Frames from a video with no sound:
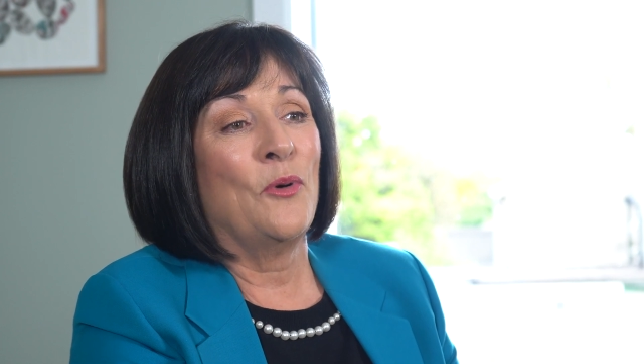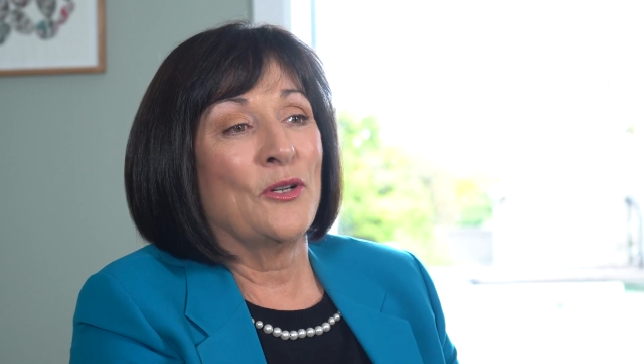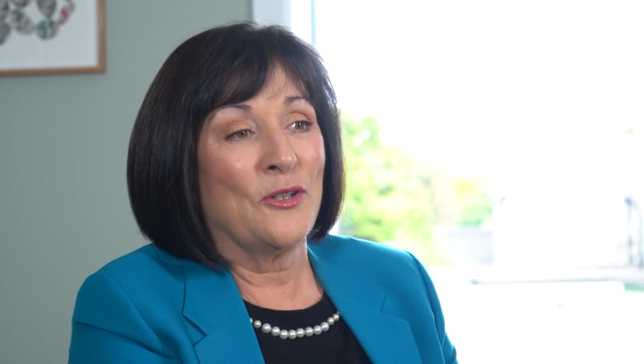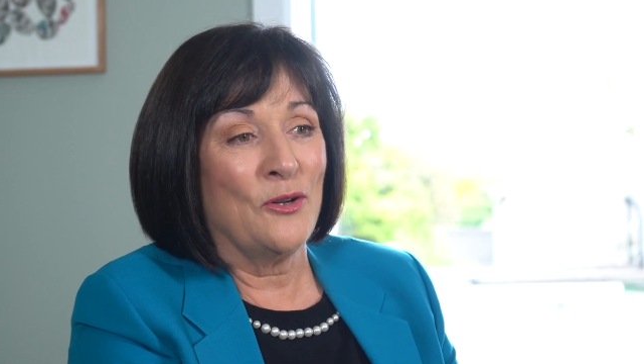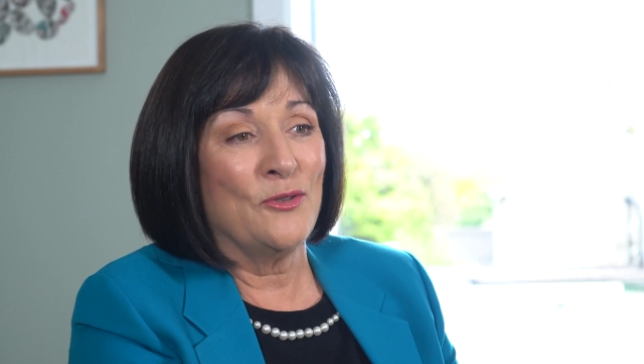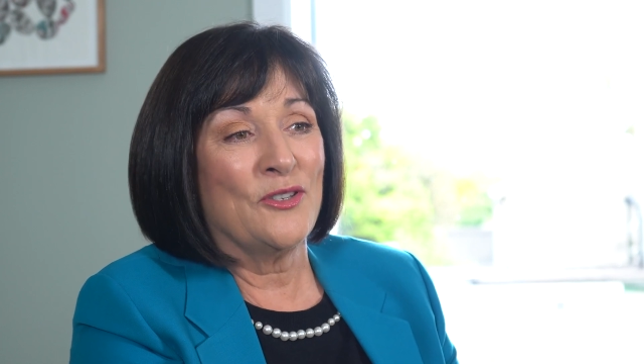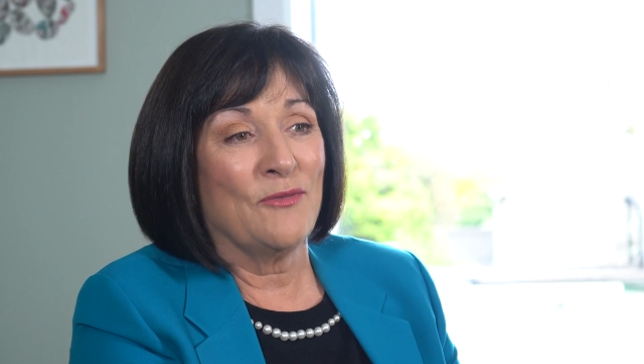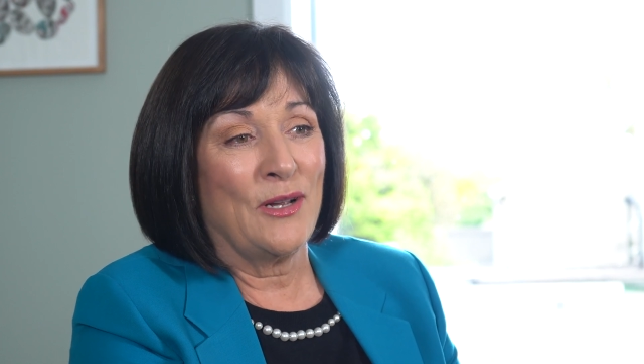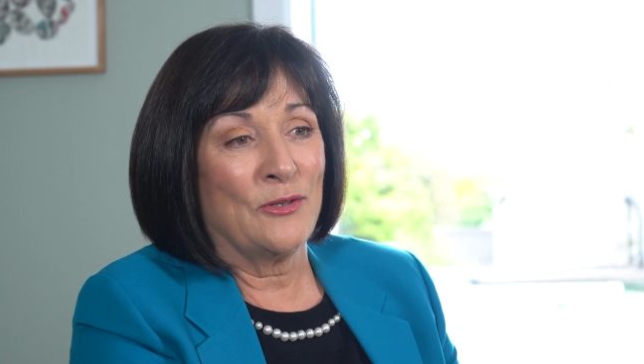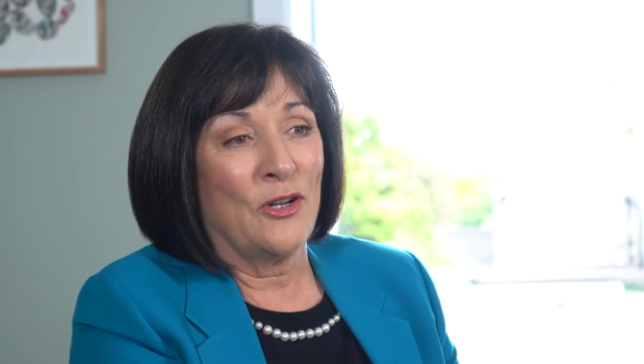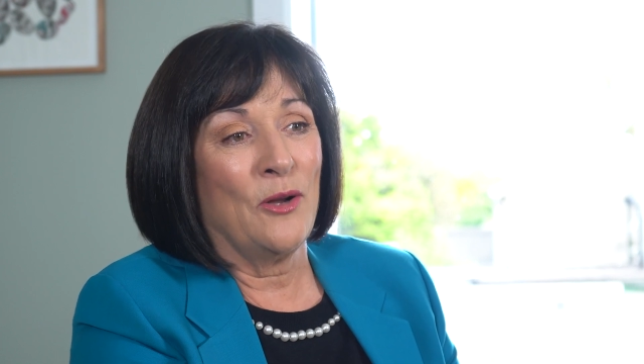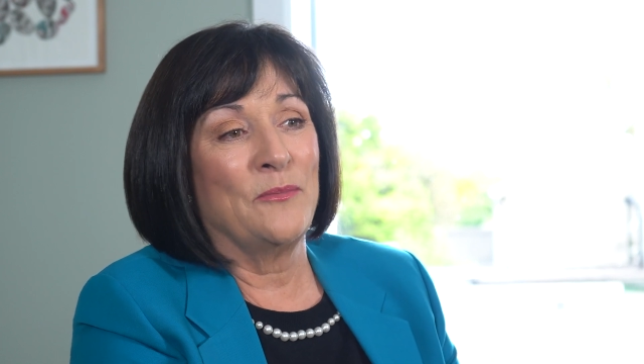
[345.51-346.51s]
what goes
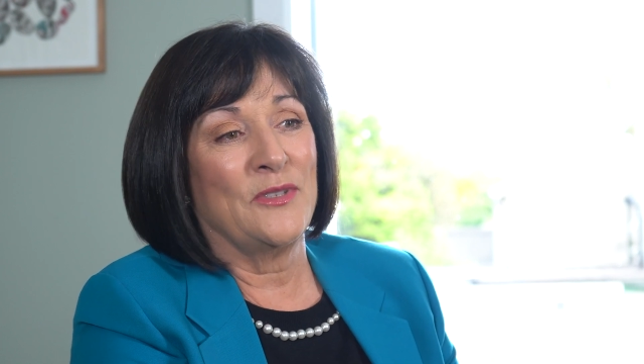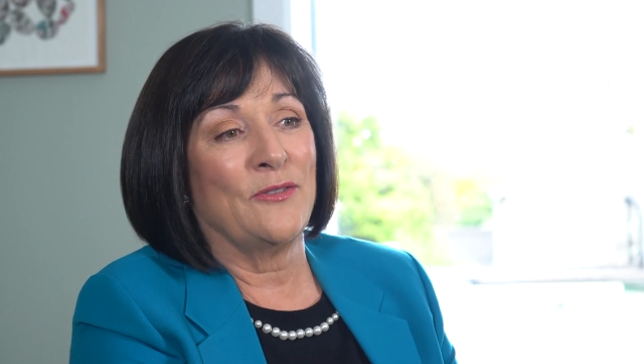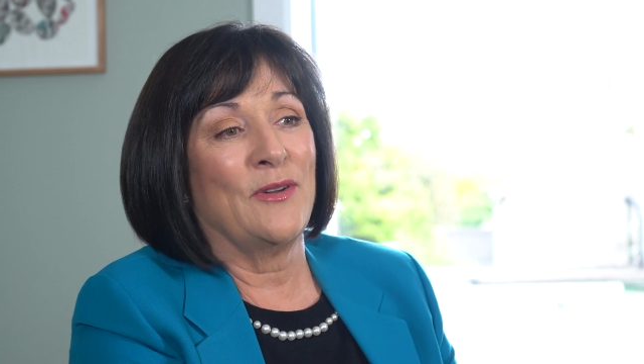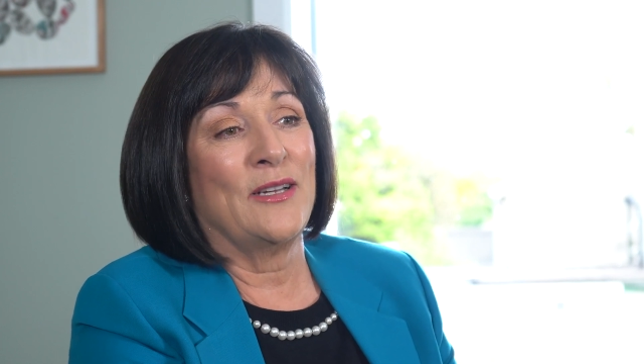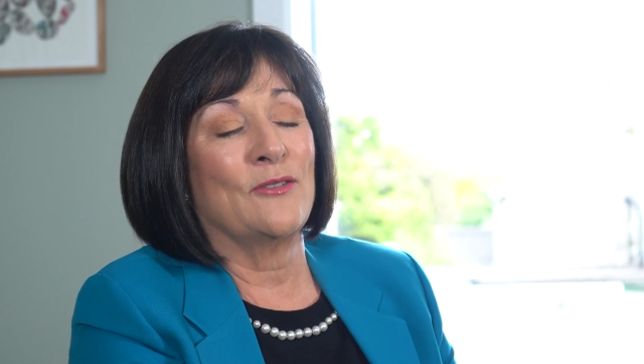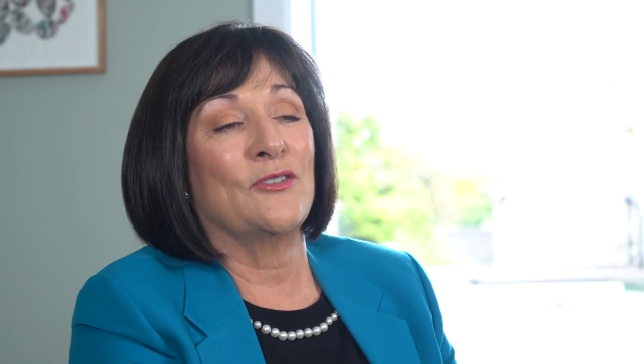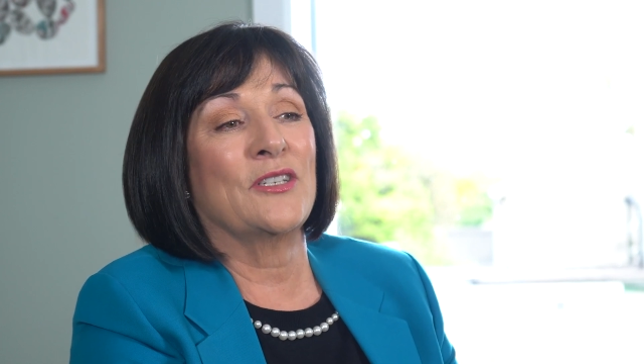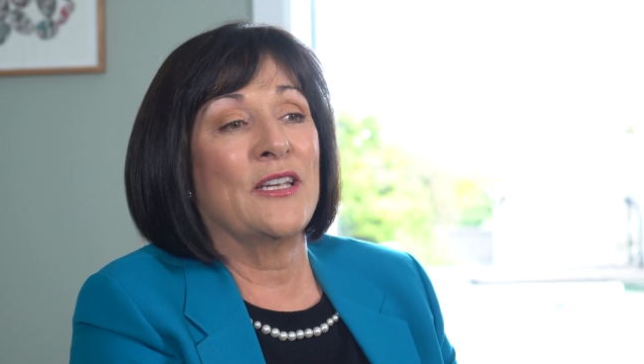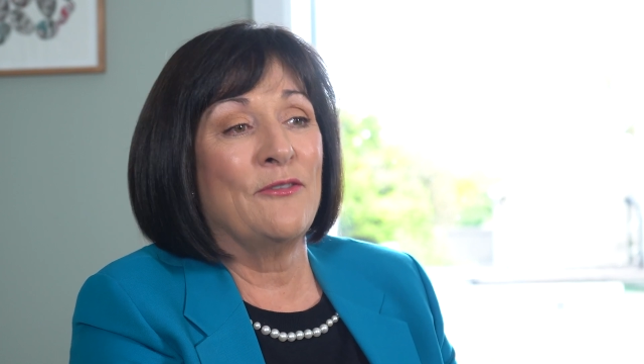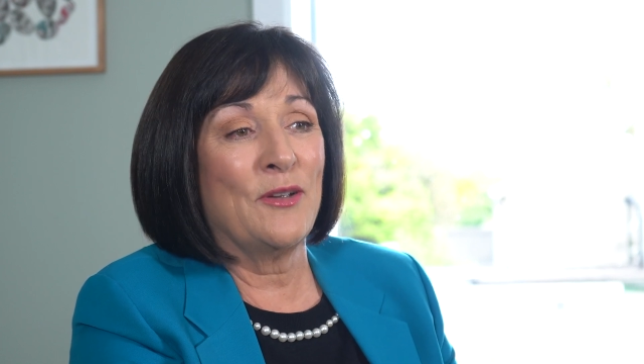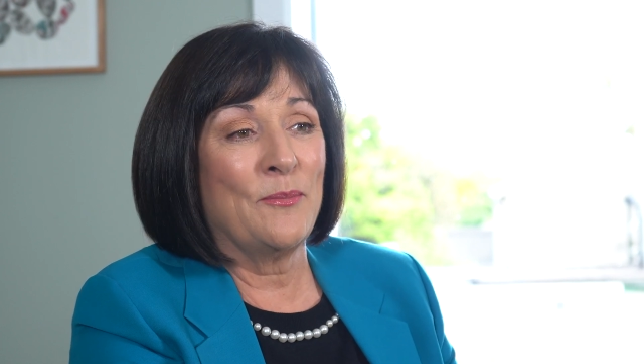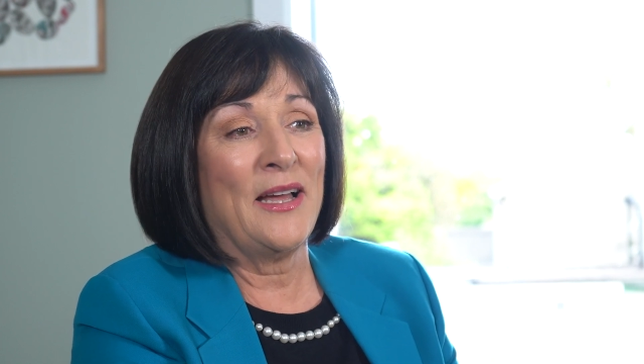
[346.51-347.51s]
around comes around,
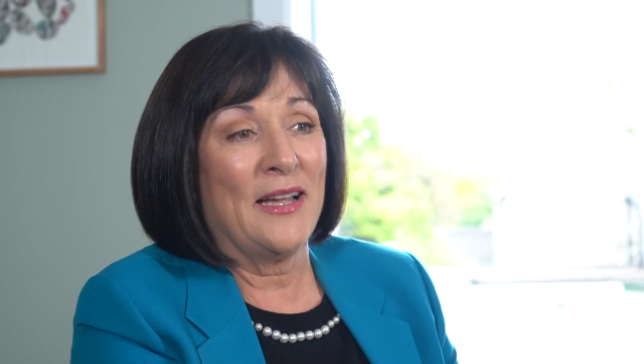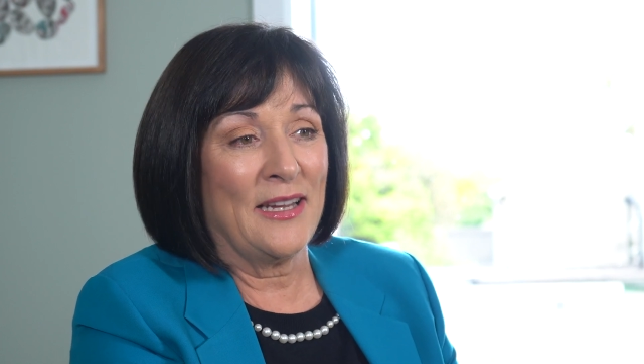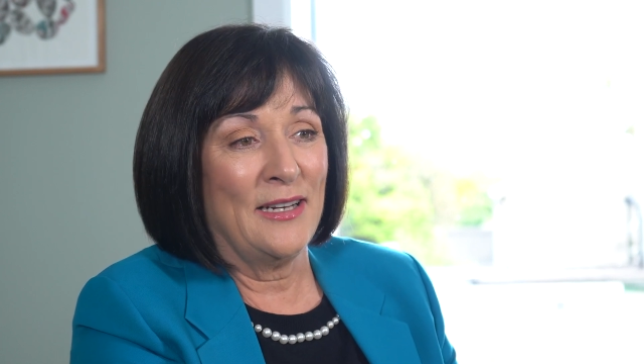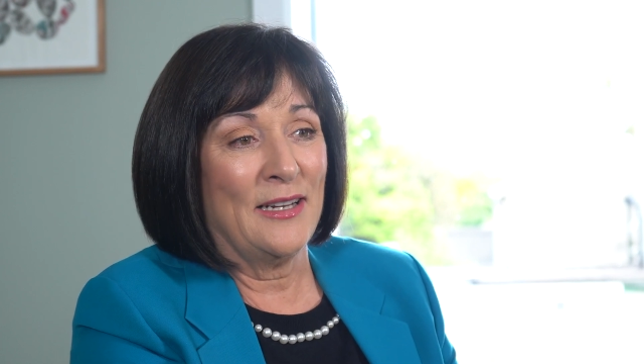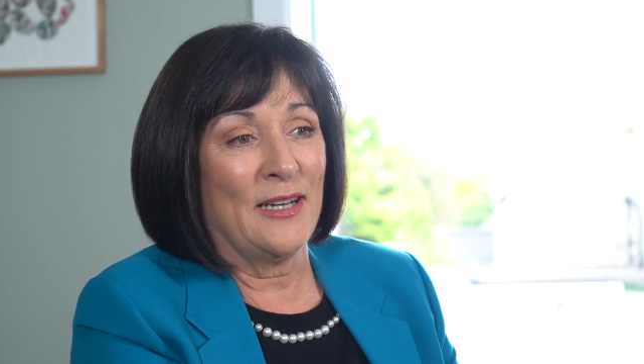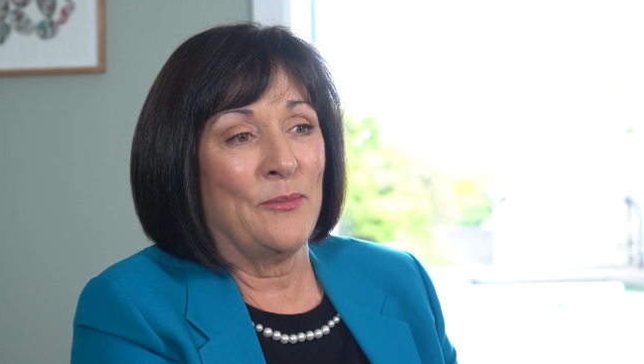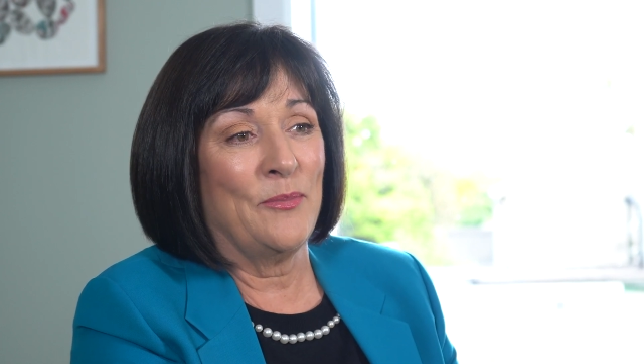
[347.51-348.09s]
giving back a little